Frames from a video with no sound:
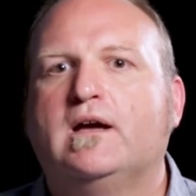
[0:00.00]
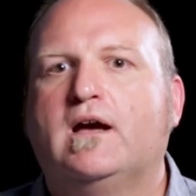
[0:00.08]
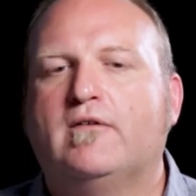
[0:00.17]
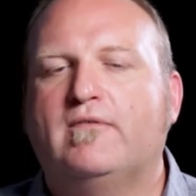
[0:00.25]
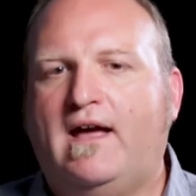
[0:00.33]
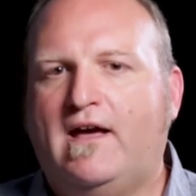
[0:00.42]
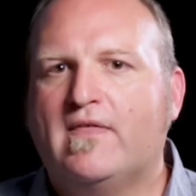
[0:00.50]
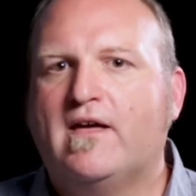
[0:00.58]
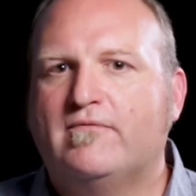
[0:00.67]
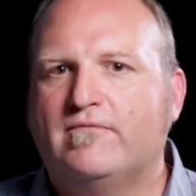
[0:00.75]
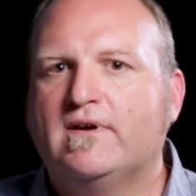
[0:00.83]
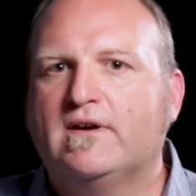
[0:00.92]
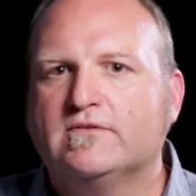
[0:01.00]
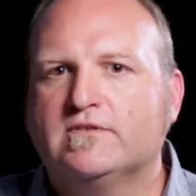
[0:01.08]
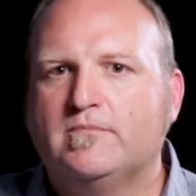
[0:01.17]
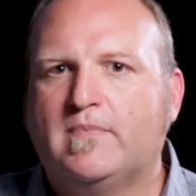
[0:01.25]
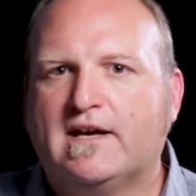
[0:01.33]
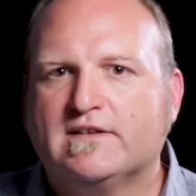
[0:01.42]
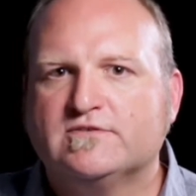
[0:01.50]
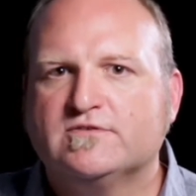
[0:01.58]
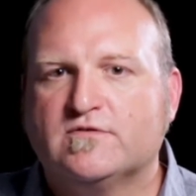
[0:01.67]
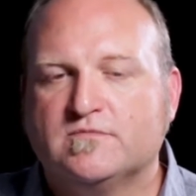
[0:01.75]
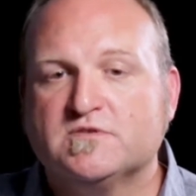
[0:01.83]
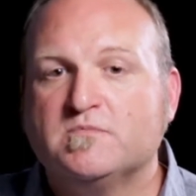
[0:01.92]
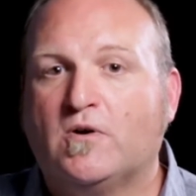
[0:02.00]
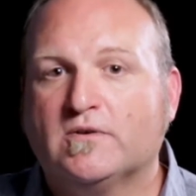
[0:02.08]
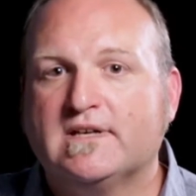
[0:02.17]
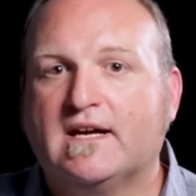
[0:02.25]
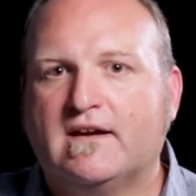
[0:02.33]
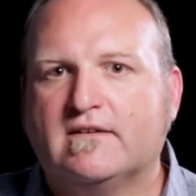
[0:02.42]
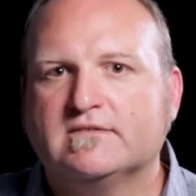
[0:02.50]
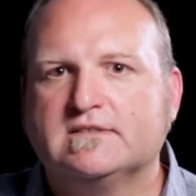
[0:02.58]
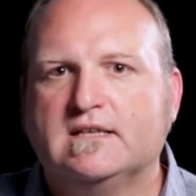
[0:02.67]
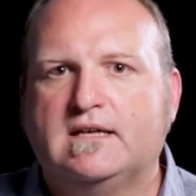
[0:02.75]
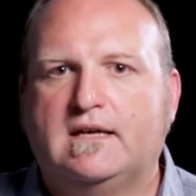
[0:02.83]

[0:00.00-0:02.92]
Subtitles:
of how that felt to pastors from small towns.